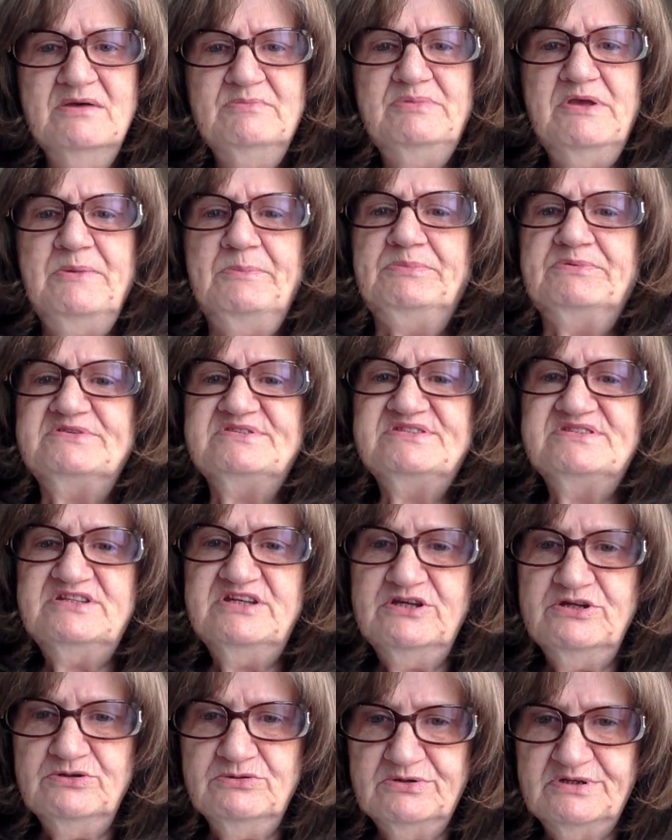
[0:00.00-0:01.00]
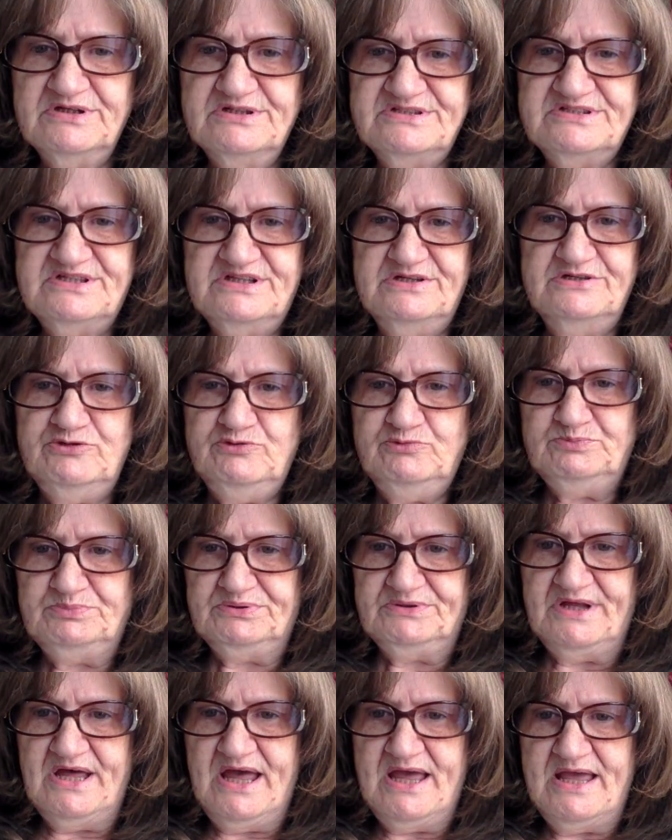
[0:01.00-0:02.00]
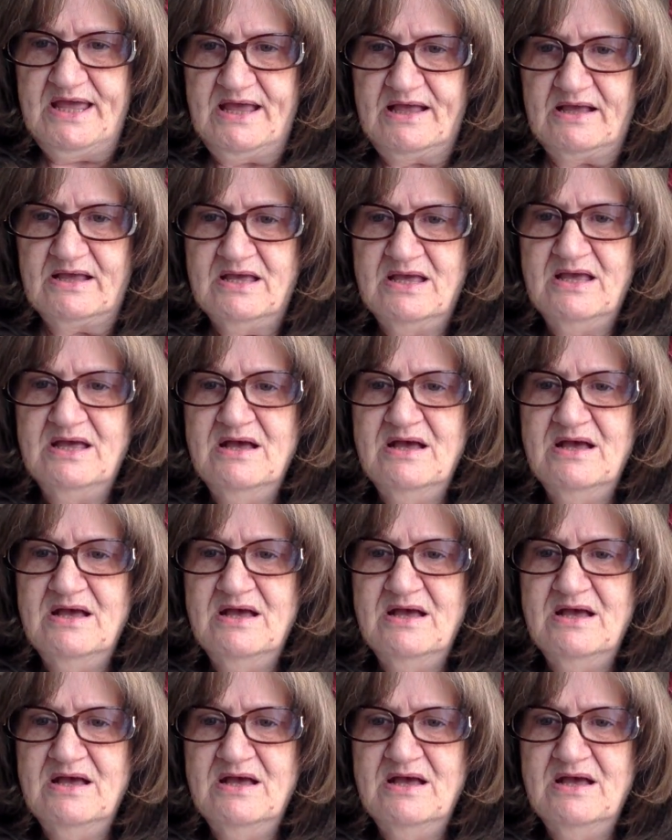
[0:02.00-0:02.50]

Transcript: People still continued playing.